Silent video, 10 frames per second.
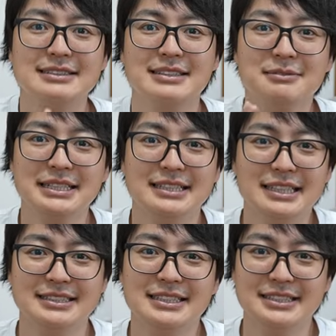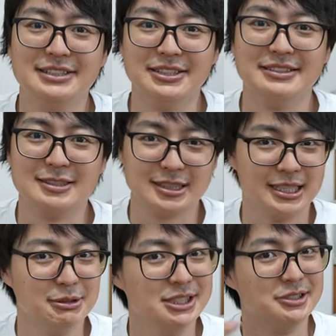so many decisions
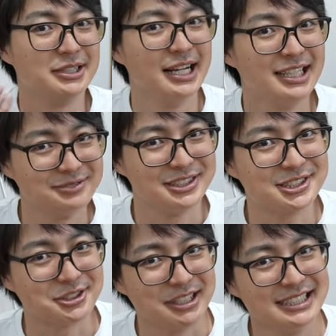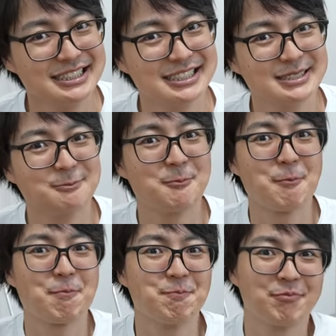gives you kind of stress?
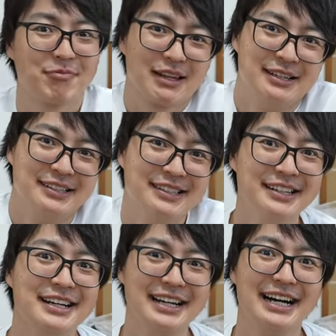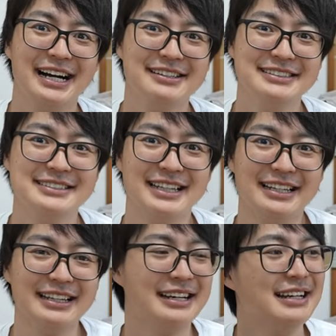How is
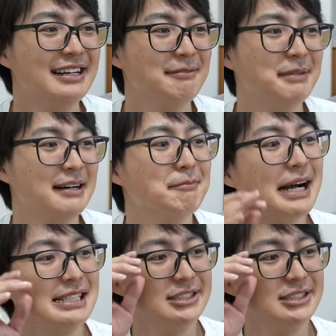it? But my